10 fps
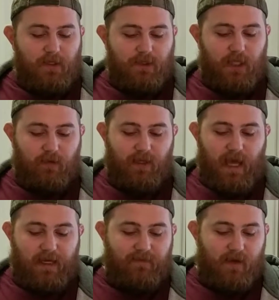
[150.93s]
generally
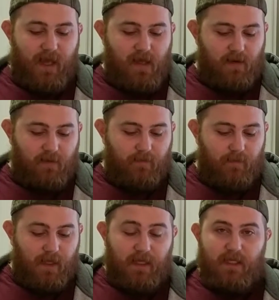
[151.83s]
I never had
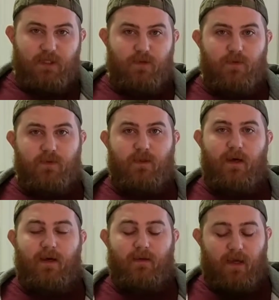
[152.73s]
any issues
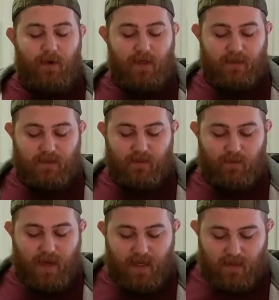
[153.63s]
carrying this in the
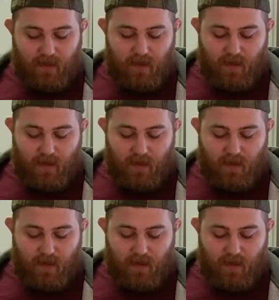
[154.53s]
rain.